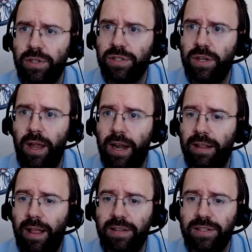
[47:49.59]
Just
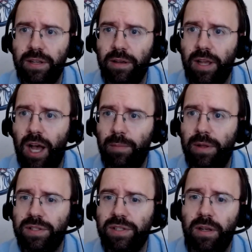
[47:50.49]
any last
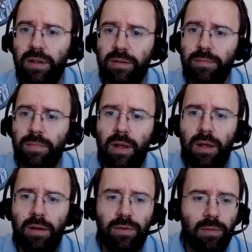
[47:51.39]
comments
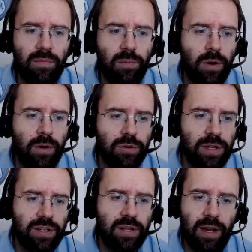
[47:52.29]
from Martin or
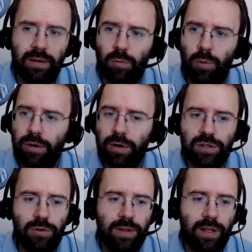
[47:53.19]
Teresa? And then while you
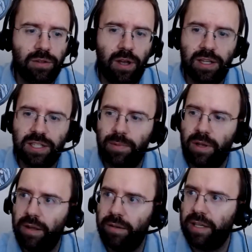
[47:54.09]
guys are doing that, I'll toss out the
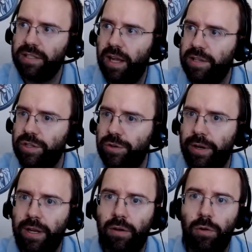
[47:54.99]
contact slides so you know how
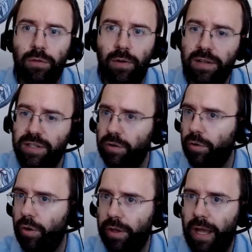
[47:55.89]
to get a hold of us,
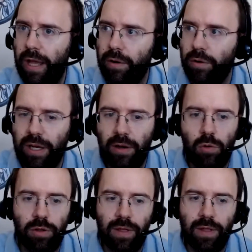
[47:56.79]
how to get a
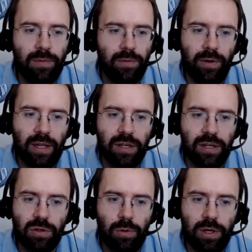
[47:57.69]
hold of them if you have any
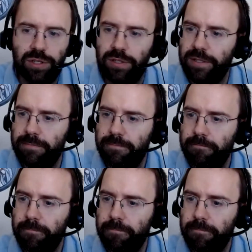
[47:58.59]
additional questions.